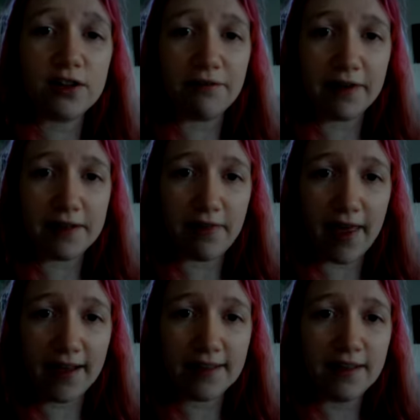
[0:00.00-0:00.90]
that
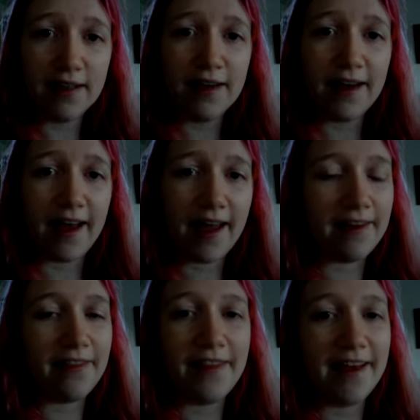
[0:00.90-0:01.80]
gives me
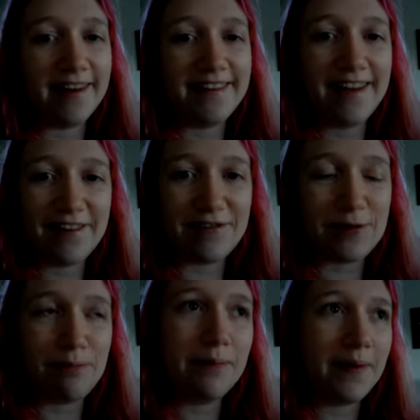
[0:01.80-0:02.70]
a lot
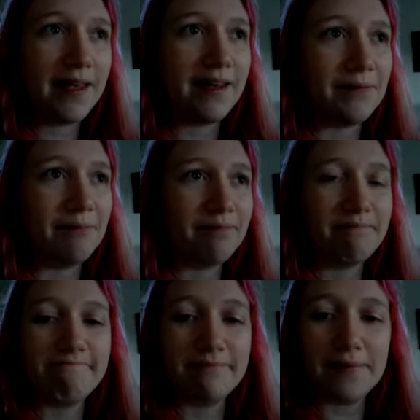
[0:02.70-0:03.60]
of self self
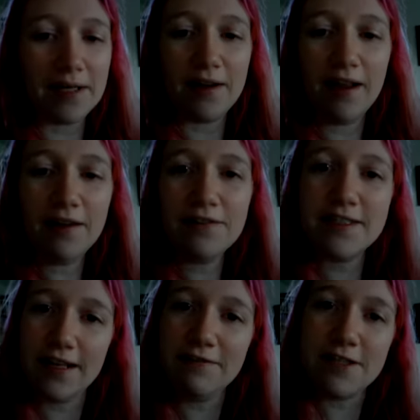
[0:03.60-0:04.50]
esteem.
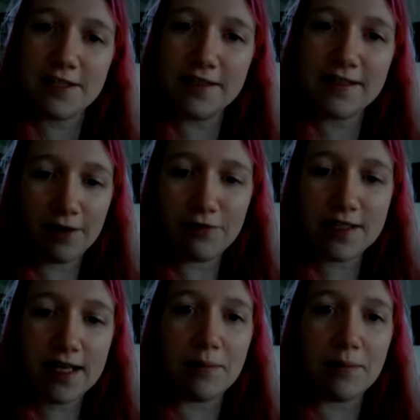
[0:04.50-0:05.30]
I'm like I can figure